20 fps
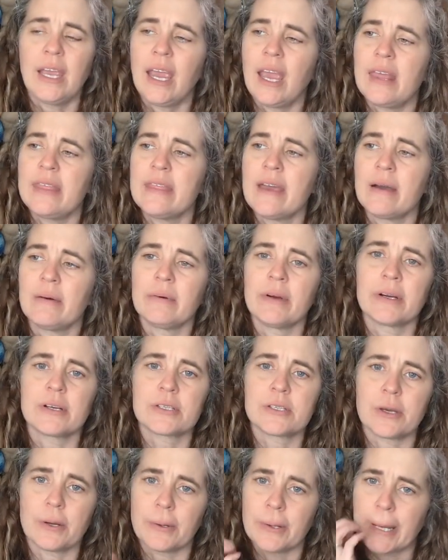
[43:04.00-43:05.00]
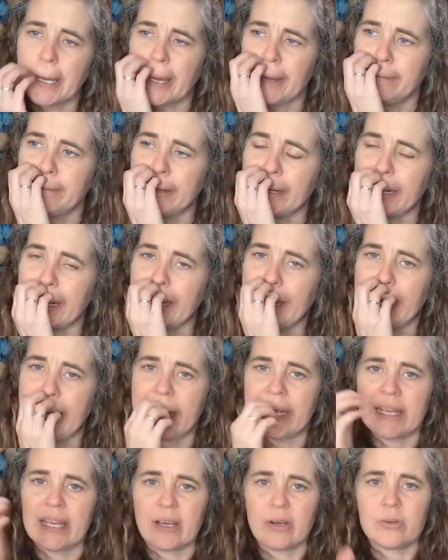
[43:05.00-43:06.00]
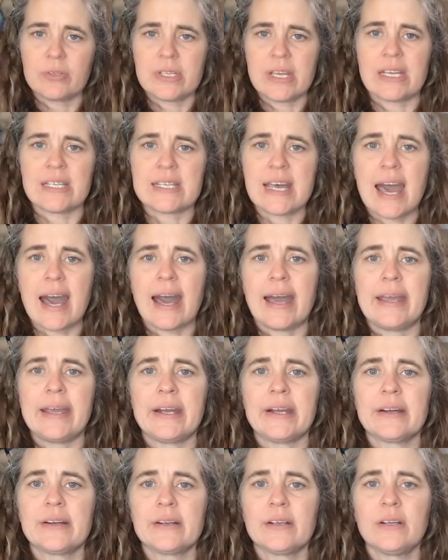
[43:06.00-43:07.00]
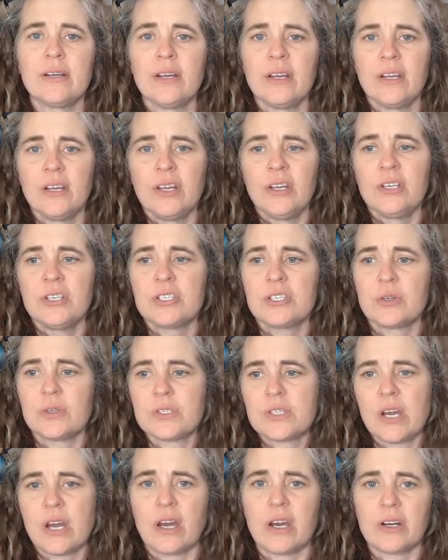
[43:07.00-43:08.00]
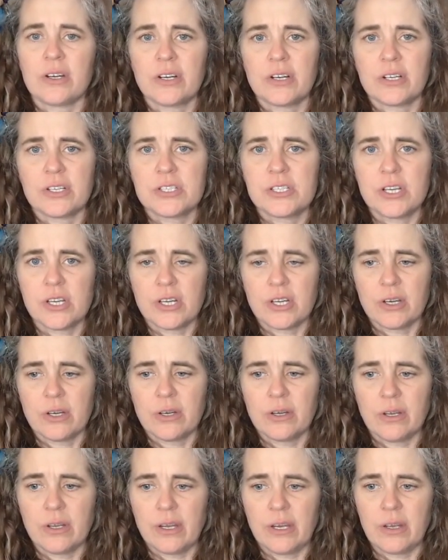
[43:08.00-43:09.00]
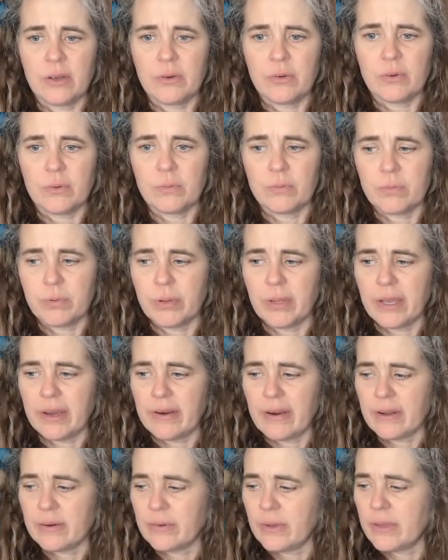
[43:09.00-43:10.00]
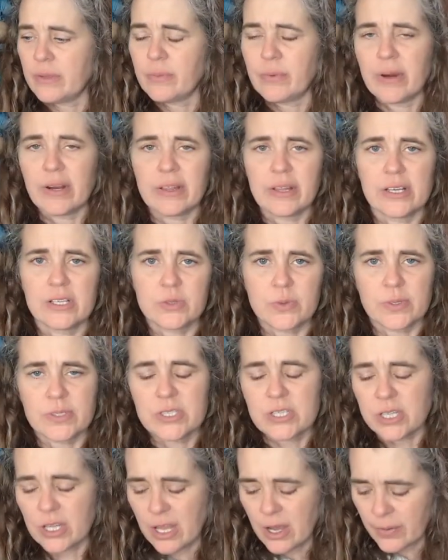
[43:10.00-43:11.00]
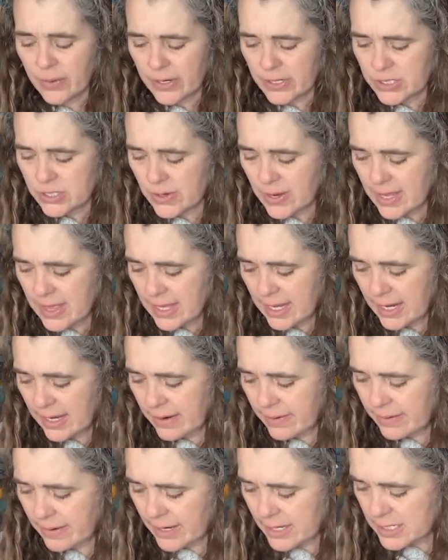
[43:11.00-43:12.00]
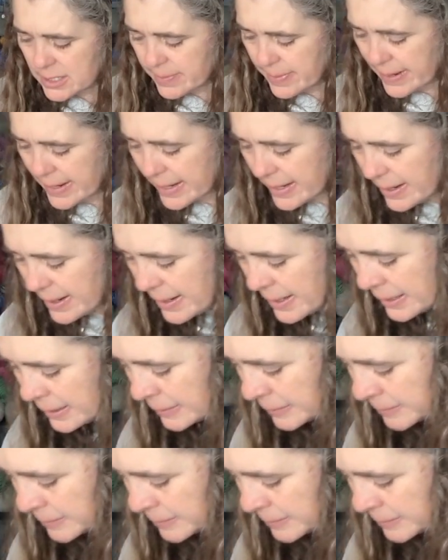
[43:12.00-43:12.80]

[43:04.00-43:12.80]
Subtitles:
and that works okay, but it goes, it's higher, so it's harder to play around with, where this one's lower, so I think it works better.